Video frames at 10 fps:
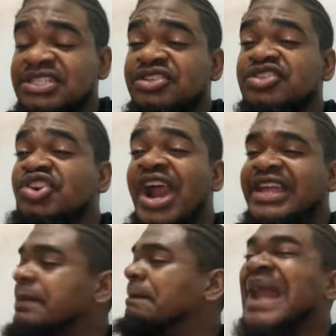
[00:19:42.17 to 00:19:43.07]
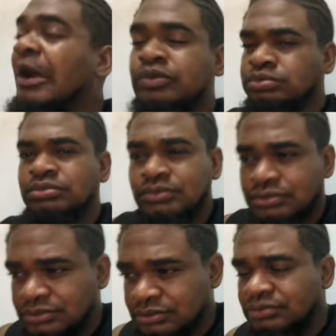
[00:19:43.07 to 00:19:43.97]
It just cracked it black.
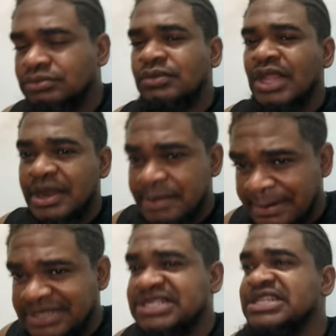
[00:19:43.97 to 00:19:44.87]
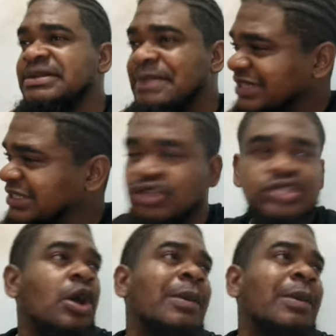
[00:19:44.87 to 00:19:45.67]
I remember seeing the black thing just come